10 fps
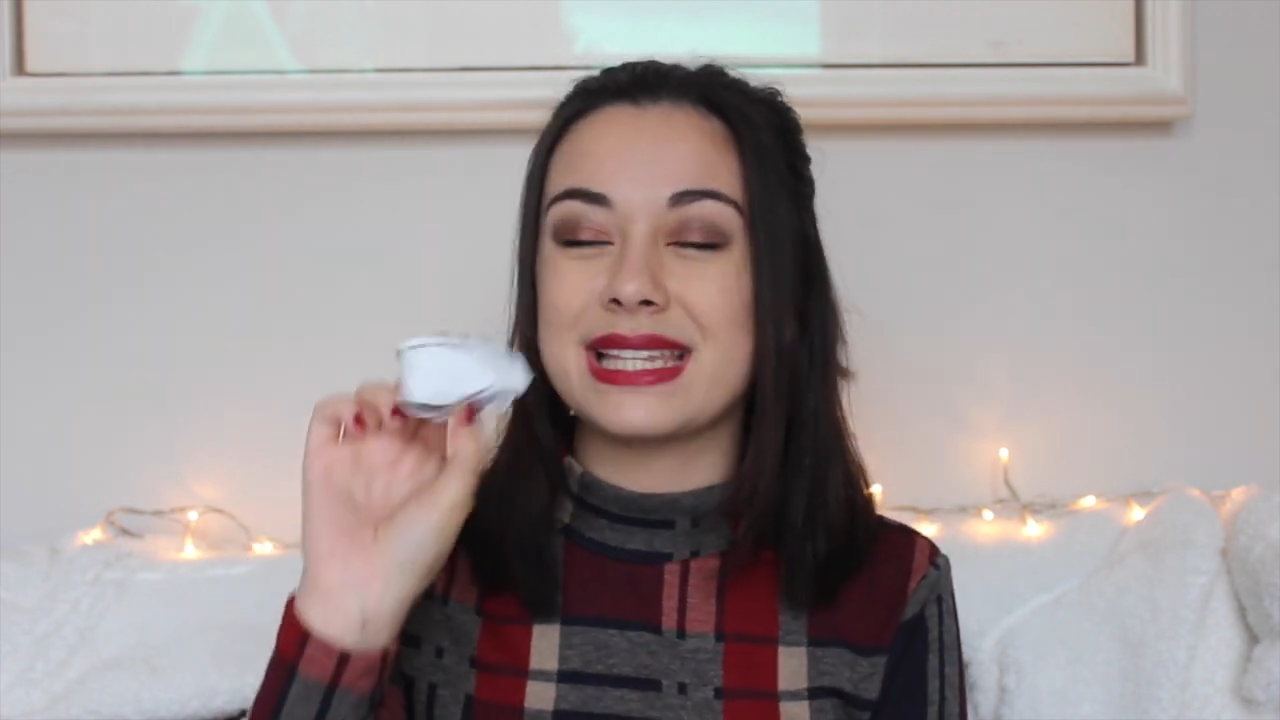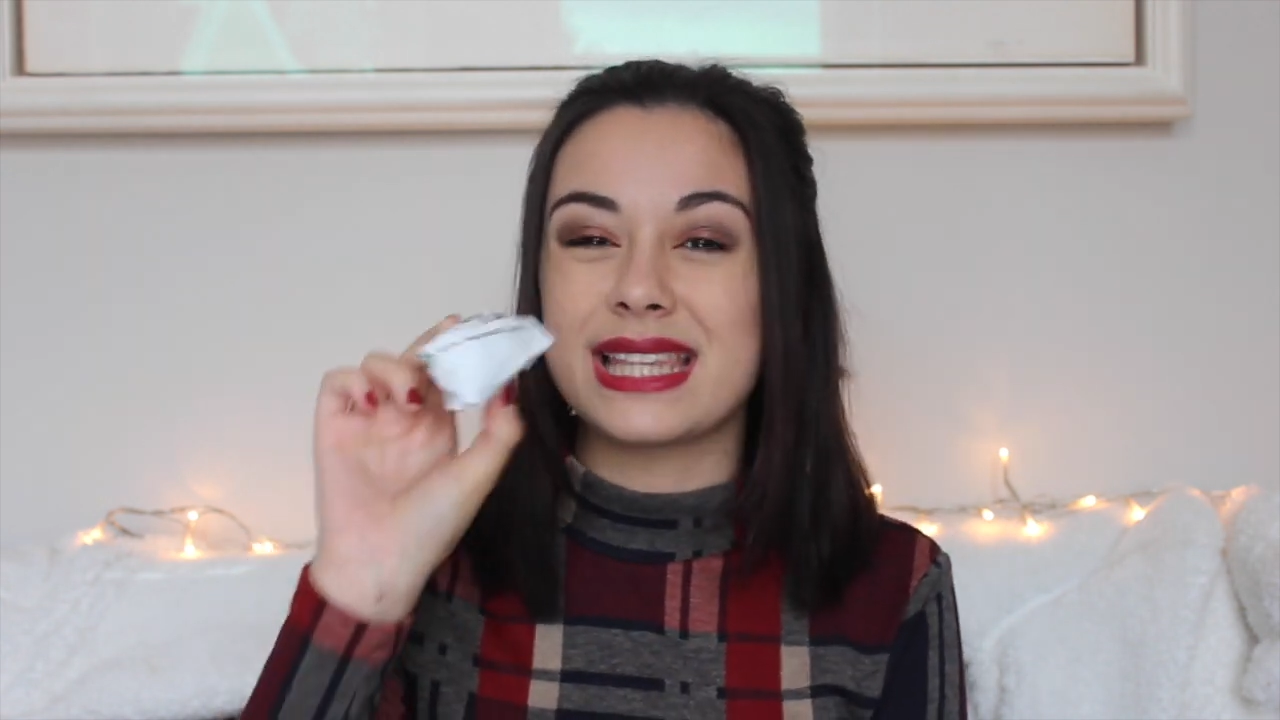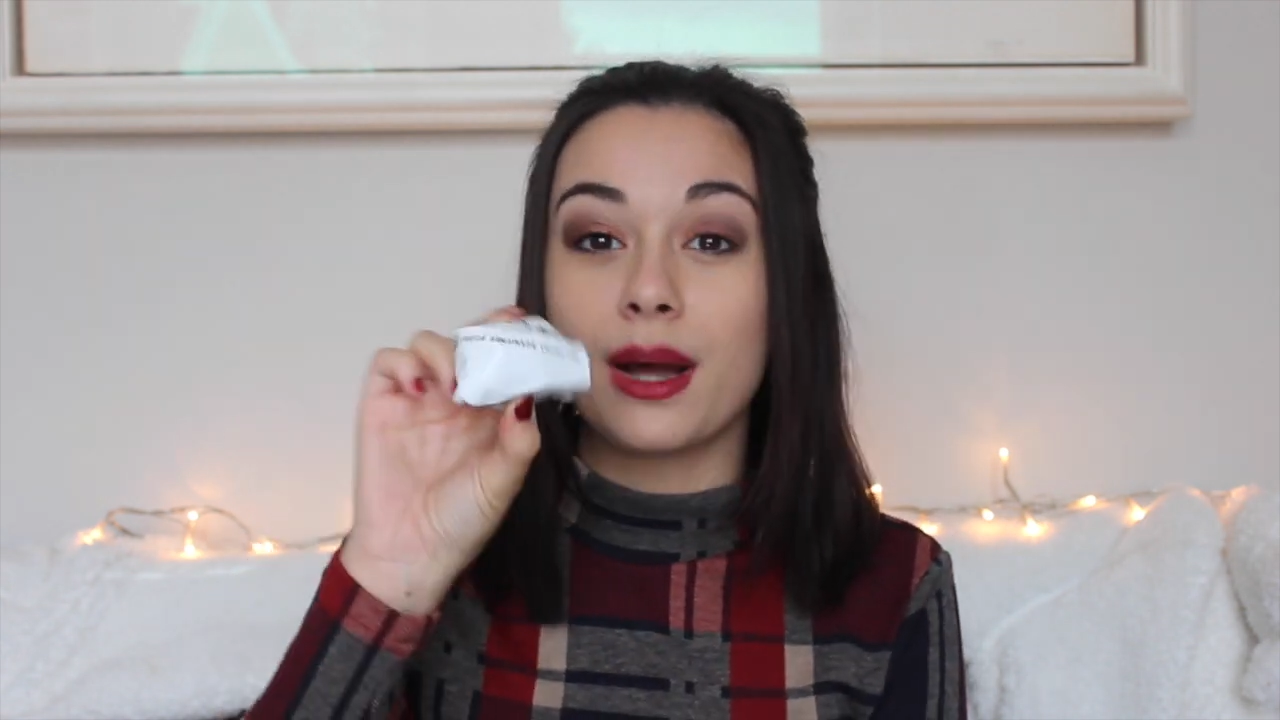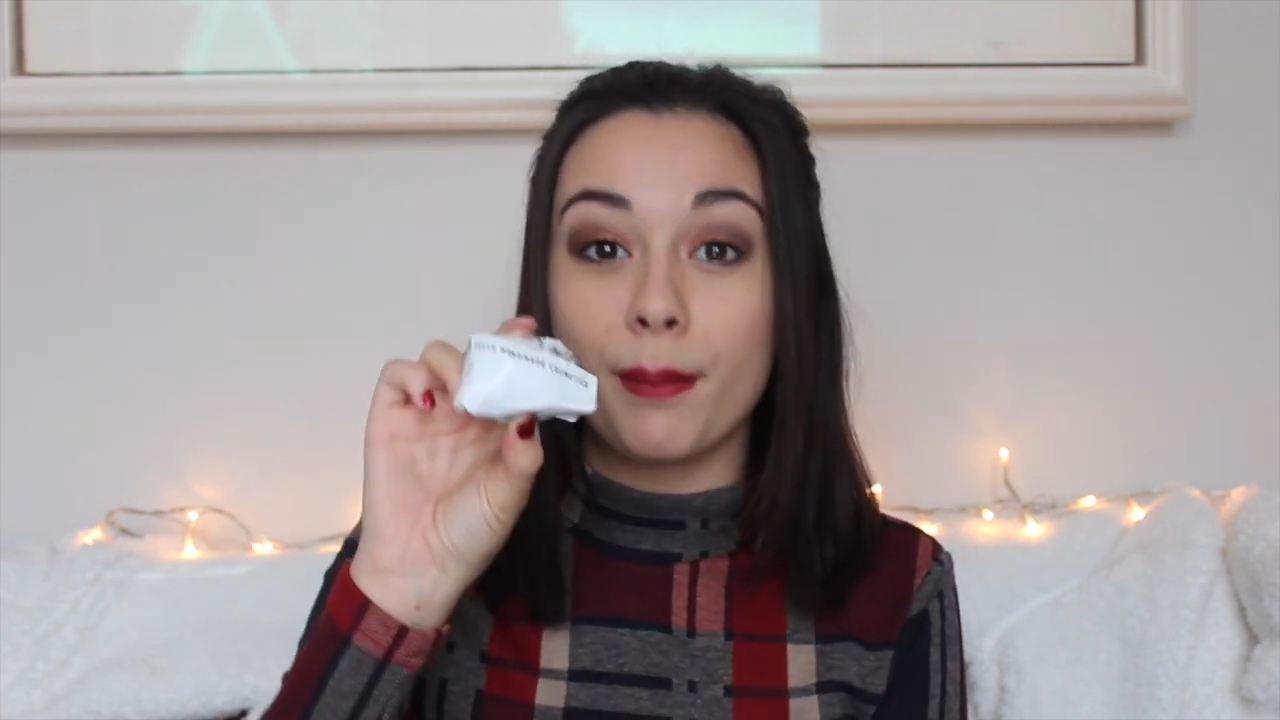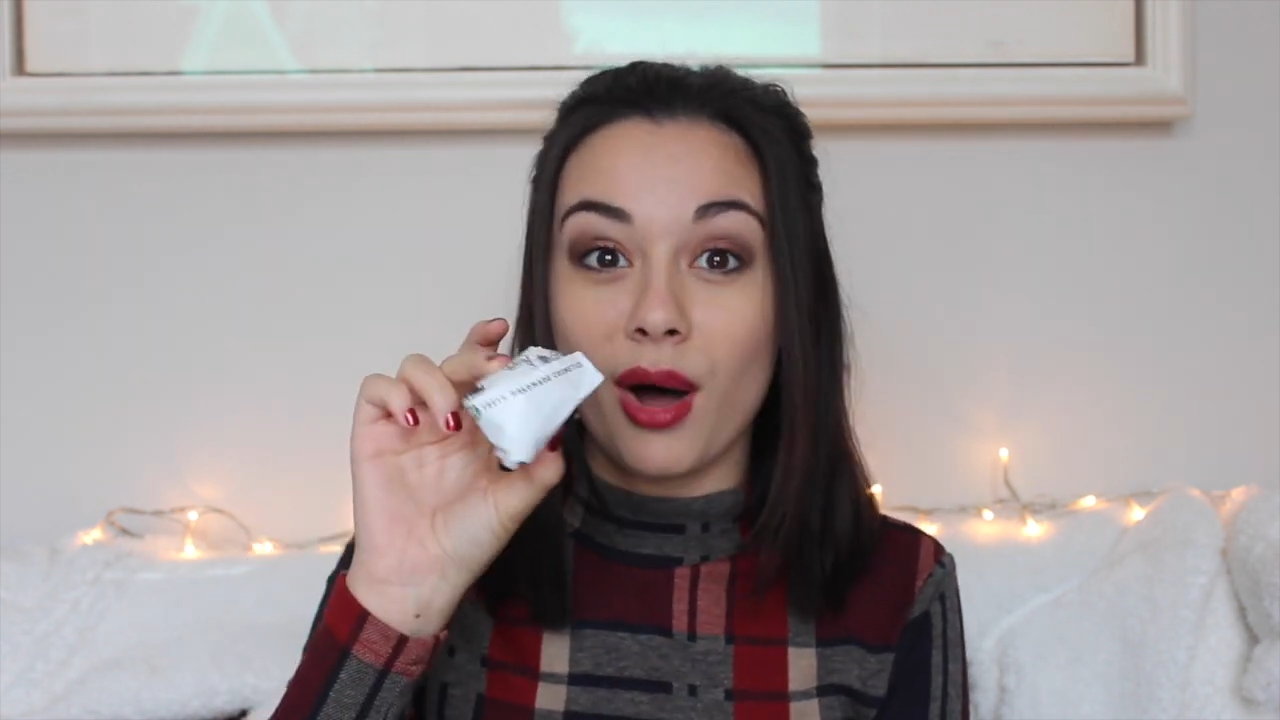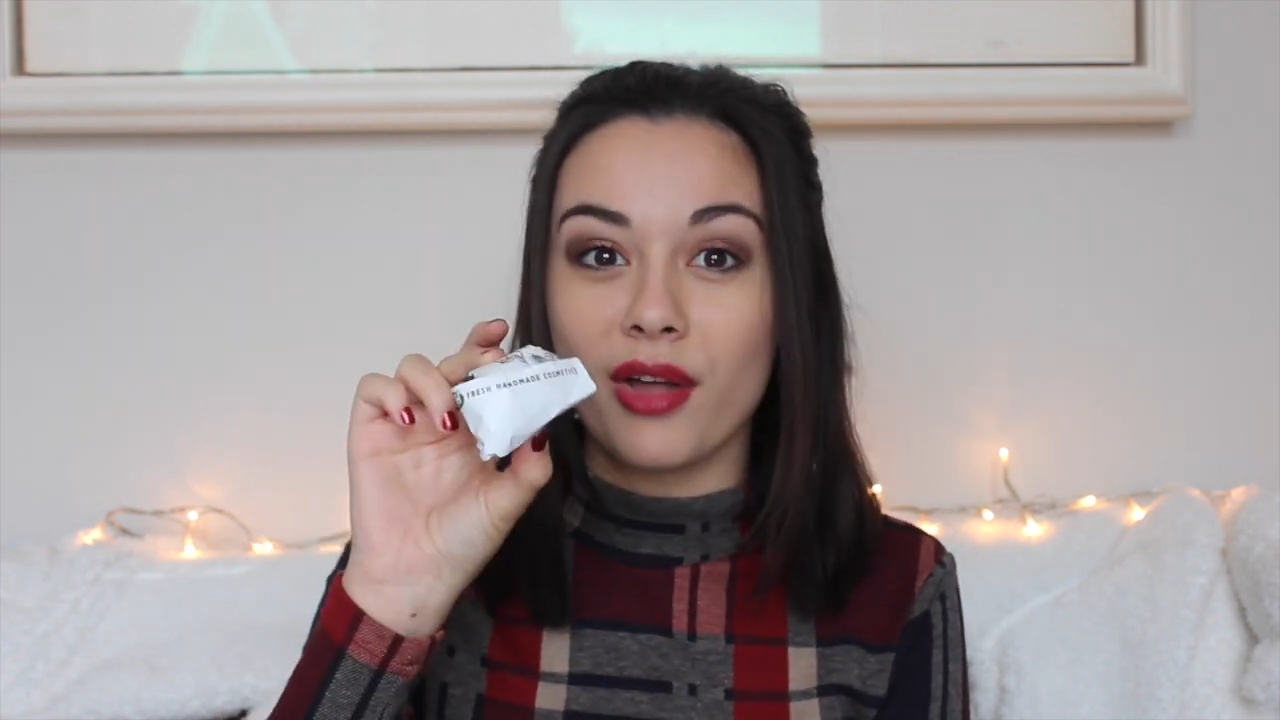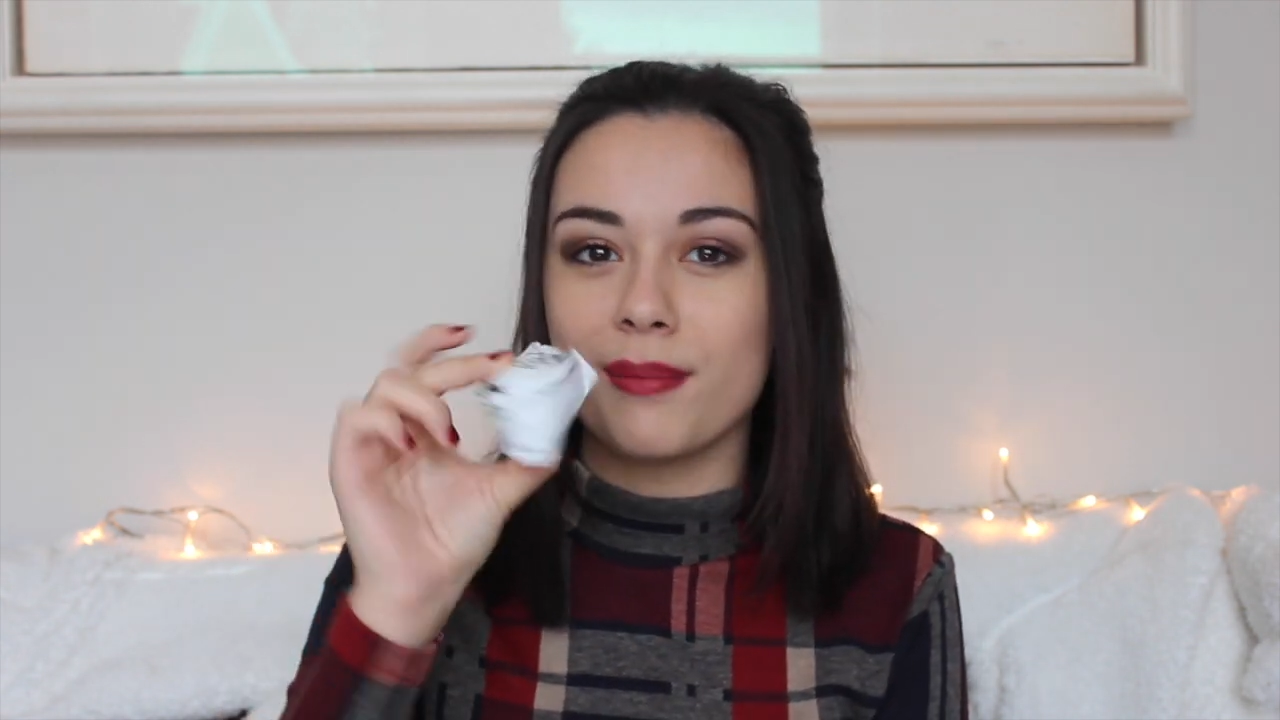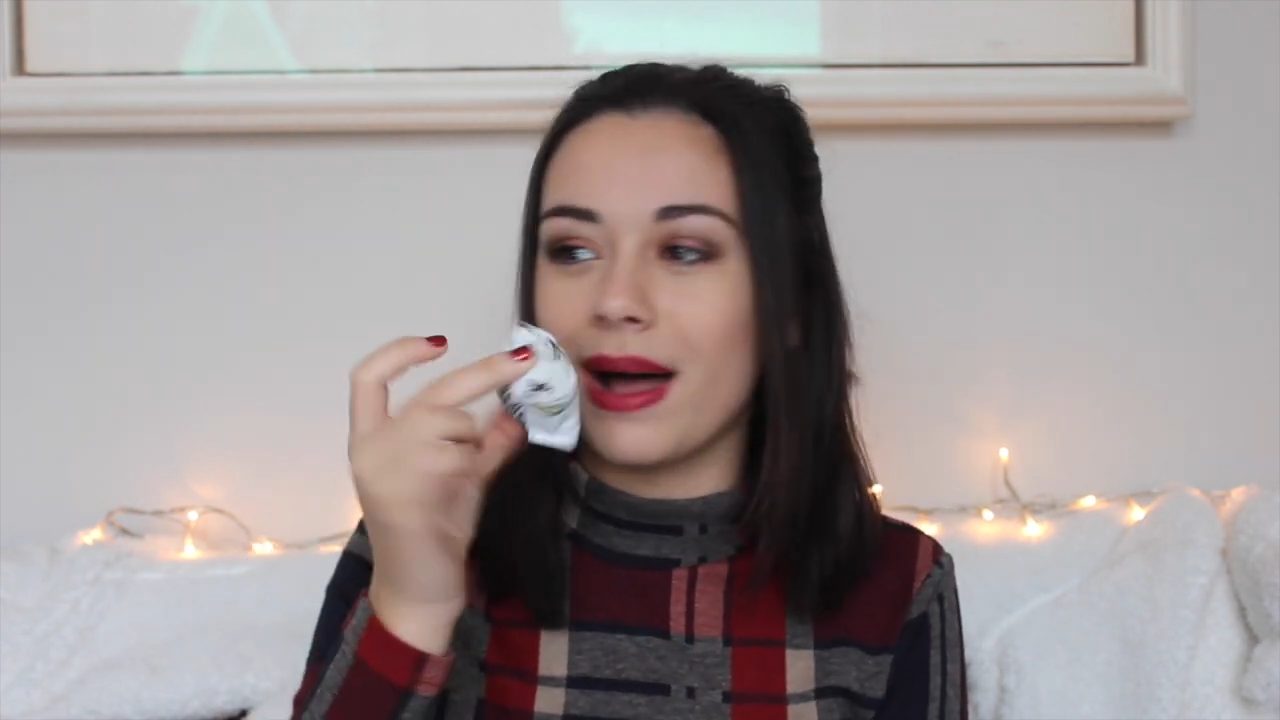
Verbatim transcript: and it's like a bath